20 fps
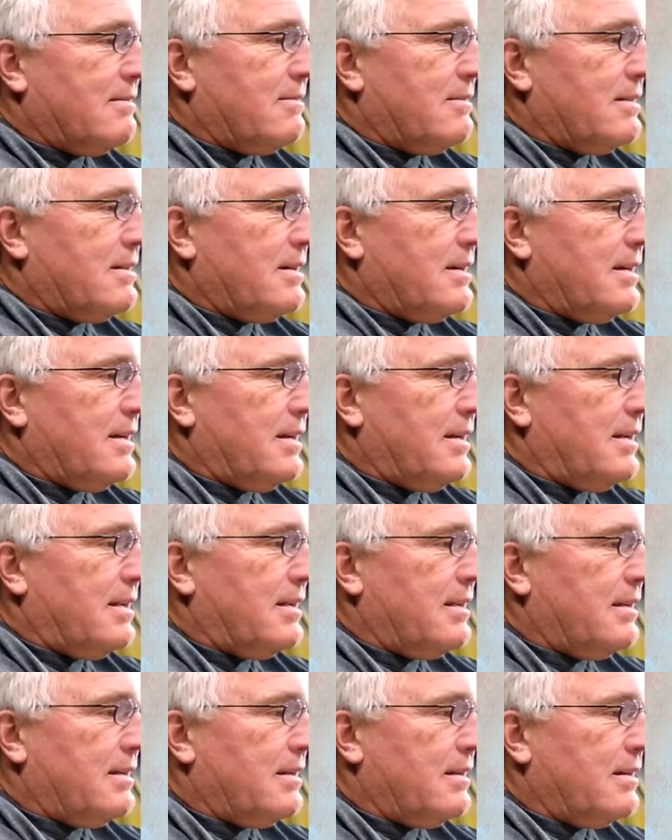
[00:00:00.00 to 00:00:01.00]
All right.
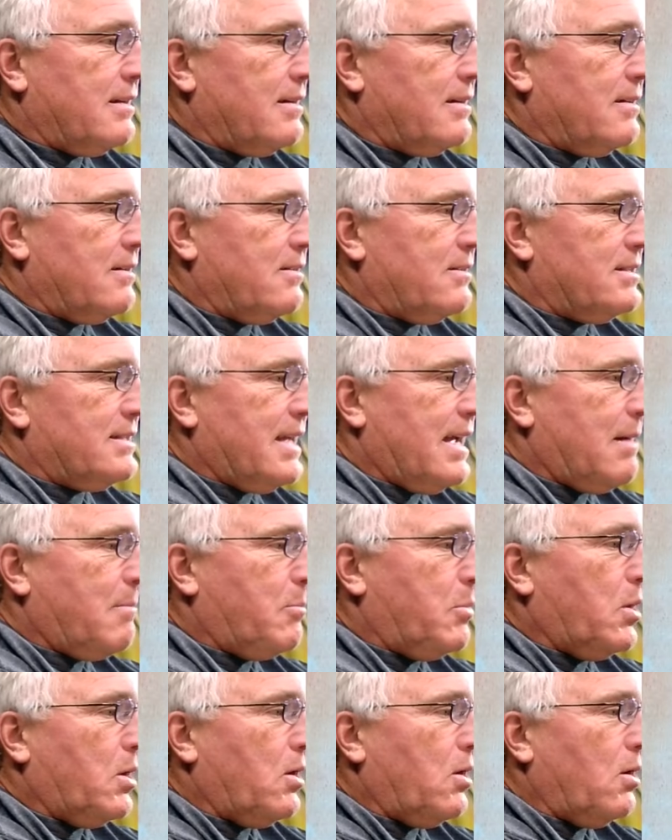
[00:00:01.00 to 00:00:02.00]
Oh, is
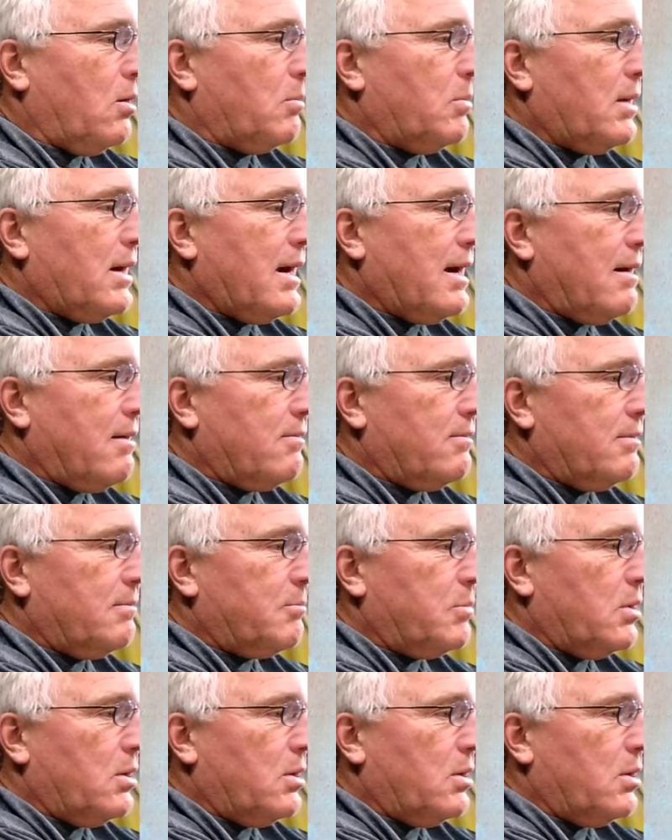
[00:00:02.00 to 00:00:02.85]
that Paul Brown?